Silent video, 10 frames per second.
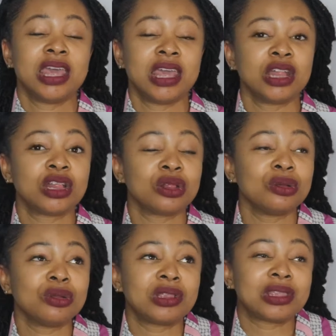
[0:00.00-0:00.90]

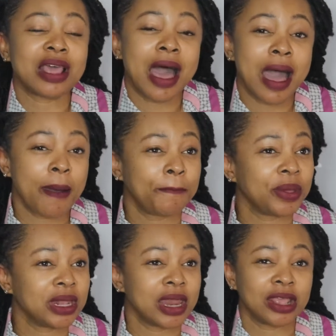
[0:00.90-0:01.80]
includes
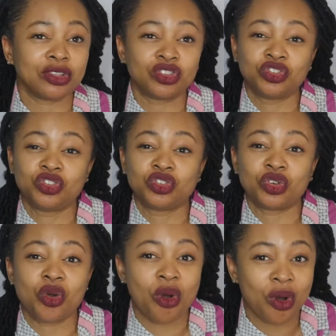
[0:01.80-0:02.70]
happiness,
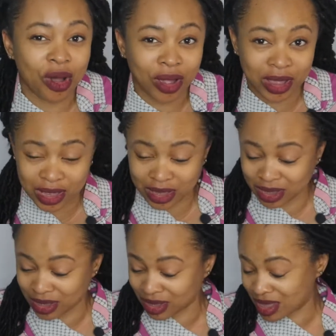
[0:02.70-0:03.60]
joy,